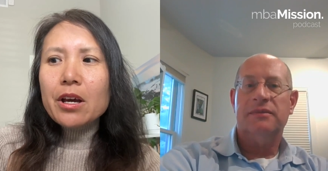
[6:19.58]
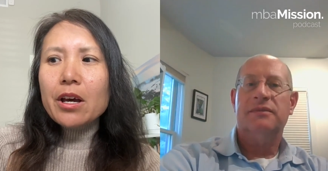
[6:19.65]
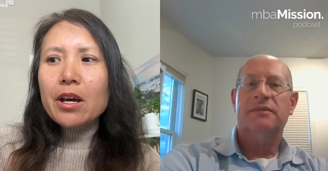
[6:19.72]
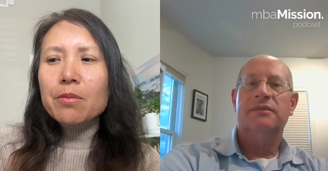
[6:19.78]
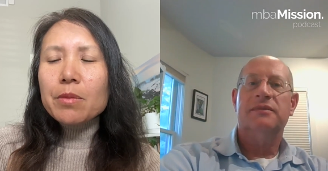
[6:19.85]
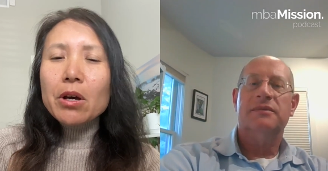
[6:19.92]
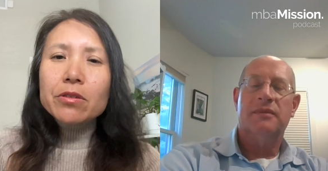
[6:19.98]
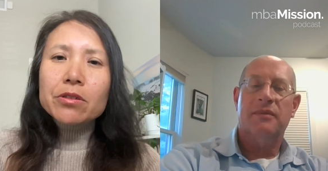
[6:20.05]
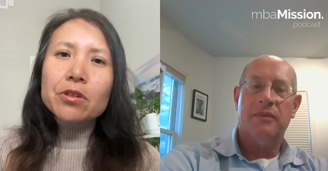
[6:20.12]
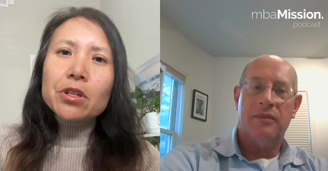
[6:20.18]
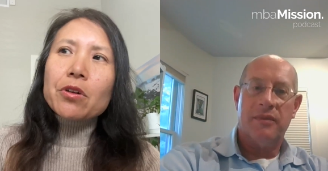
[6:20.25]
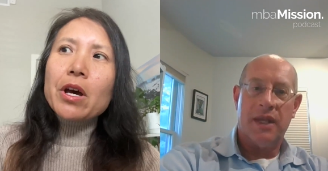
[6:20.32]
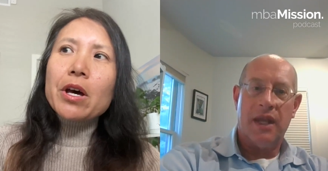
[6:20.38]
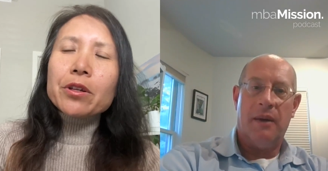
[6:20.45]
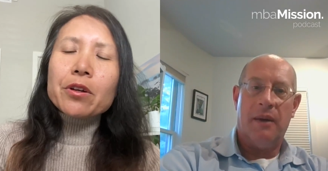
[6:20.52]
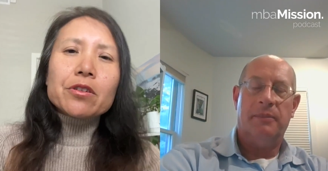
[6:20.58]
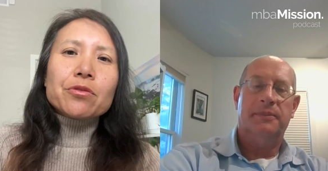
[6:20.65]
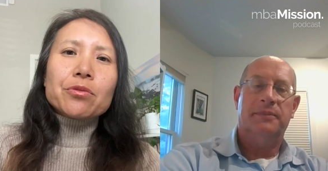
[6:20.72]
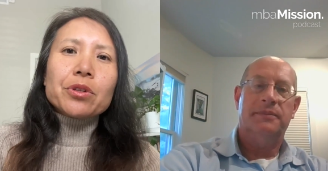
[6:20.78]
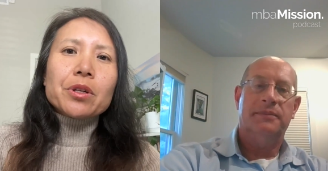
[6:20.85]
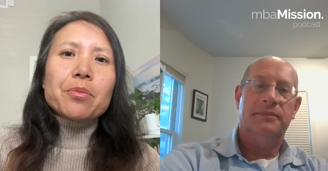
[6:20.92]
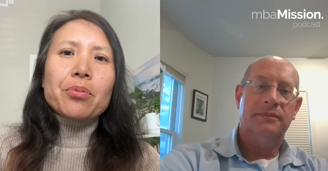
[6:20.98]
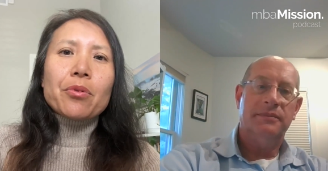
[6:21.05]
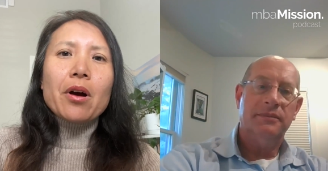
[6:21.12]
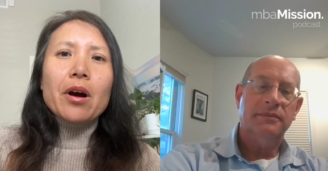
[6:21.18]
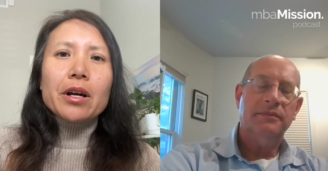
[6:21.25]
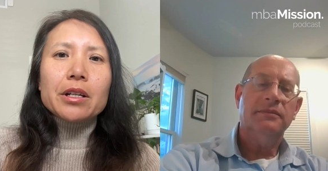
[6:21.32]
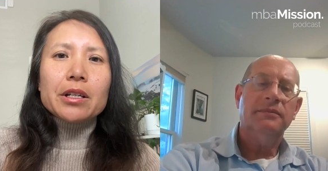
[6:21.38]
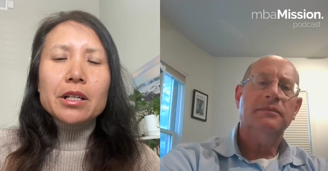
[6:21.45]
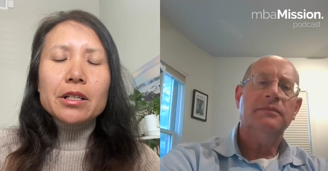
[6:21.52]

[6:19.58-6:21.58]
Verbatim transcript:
Speaker 1: Um, also, you know, healthcare is really broad.